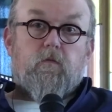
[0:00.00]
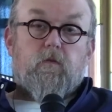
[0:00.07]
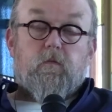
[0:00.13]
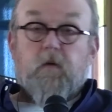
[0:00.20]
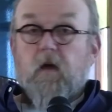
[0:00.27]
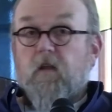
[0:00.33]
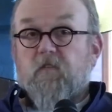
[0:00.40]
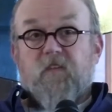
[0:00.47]
To
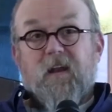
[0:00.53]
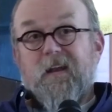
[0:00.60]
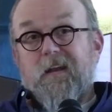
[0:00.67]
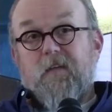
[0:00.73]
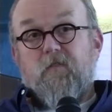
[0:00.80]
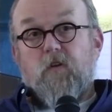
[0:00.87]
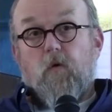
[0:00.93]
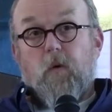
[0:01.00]
be honest, I
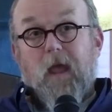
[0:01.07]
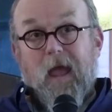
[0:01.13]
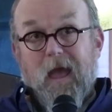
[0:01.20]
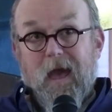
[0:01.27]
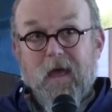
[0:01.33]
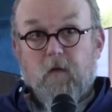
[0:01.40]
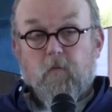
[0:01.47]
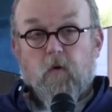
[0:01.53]
didn't even know we
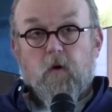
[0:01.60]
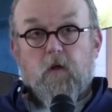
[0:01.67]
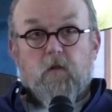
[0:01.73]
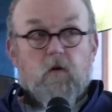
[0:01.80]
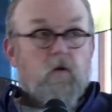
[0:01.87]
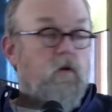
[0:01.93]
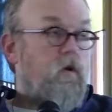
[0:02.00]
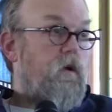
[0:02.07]
had a
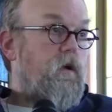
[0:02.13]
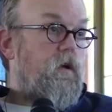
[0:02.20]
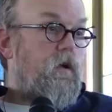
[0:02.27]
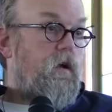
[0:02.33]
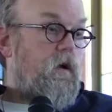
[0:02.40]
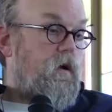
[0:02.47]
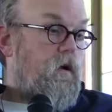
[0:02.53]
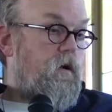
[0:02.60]
boiler,
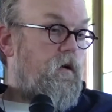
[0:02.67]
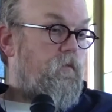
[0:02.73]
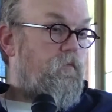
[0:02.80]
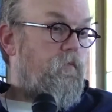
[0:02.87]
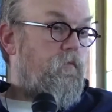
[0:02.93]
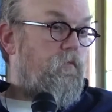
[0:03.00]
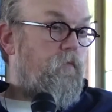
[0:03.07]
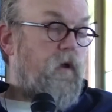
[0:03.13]

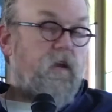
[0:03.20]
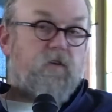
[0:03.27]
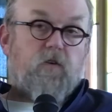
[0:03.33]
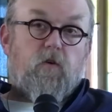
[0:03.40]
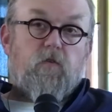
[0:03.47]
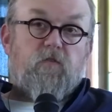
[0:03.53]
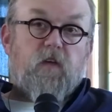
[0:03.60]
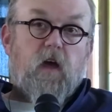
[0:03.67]
but it
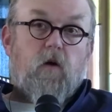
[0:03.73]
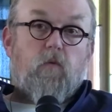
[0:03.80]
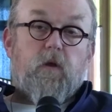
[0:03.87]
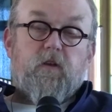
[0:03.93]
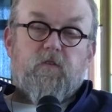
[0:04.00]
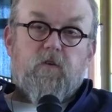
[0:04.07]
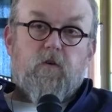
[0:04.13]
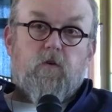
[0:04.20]
turns out we
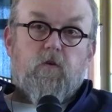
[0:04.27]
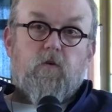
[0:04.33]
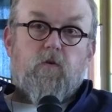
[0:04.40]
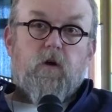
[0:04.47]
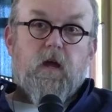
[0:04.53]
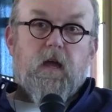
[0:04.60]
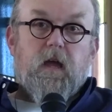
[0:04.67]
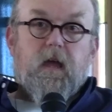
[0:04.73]

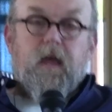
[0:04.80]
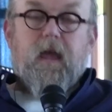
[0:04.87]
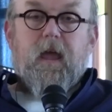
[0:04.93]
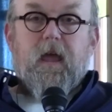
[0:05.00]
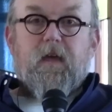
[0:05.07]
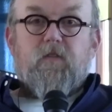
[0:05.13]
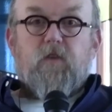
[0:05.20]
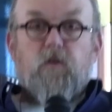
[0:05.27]
do,
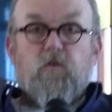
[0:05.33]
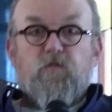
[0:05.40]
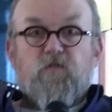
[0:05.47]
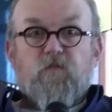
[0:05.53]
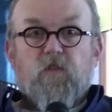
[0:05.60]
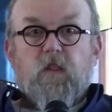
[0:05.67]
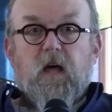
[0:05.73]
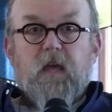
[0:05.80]
and the
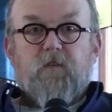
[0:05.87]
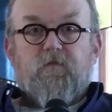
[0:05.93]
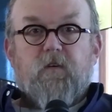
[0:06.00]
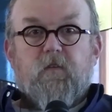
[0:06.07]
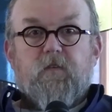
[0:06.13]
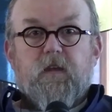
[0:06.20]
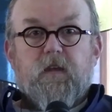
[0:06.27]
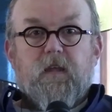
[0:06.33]
useful life
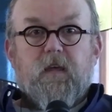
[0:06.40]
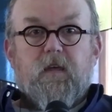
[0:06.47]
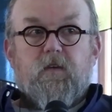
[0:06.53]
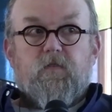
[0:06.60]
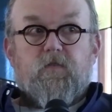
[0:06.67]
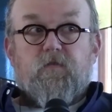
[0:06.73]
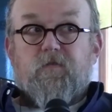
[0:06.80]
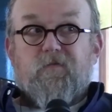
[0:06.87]
of it
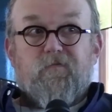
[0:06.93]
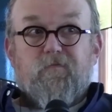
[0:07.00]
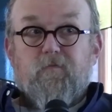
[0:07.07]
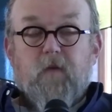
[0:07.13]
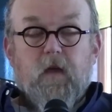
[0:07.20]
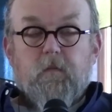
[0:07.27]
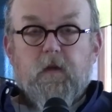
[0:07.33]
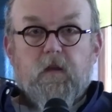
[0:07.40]
is
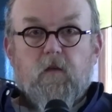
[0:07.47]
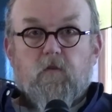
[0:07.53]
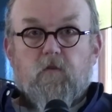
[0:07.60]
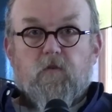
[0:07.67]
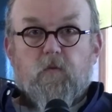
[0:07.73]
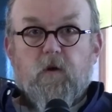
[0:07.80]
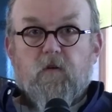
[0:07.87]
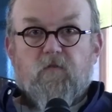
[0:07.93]
maybe another
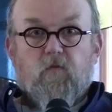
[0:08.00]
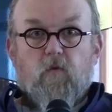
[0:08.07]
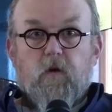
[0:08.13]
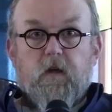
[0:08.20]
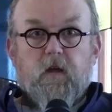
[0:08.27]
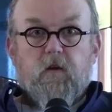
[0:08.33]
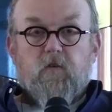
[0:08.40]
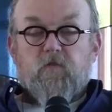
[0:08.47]
3 or 4
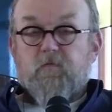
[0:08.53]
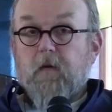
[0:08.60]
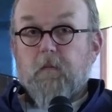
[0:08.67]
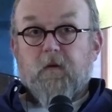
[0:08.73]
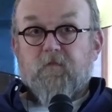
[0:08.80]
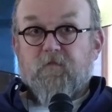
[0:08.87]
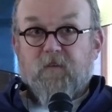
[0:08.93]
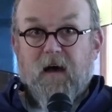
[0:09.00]
years,
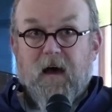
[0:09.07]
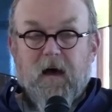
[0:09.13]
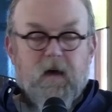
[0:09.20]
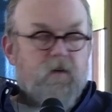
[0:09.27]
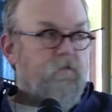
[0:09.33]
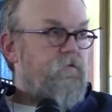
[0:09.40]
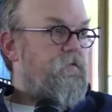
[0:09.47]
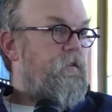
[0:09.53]
maybe
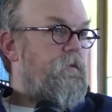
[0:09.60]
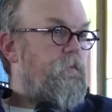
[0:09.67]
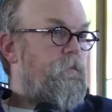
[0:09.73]
5.